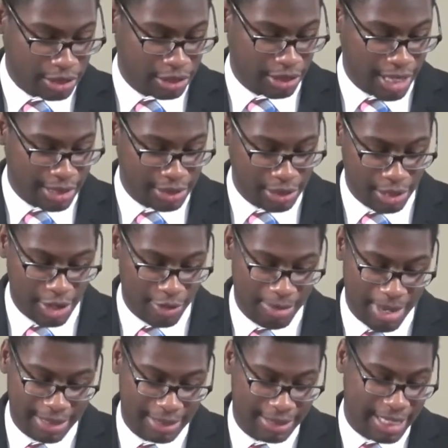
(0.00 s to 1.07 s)
So let's start off
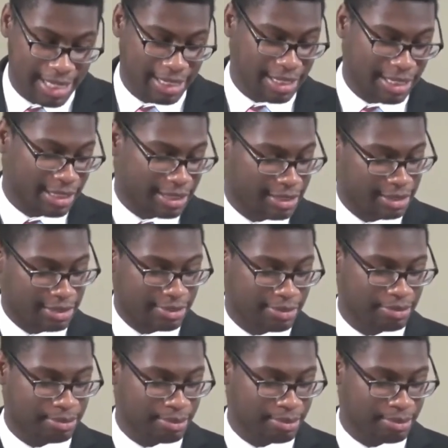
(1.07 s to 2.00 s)
by saying this.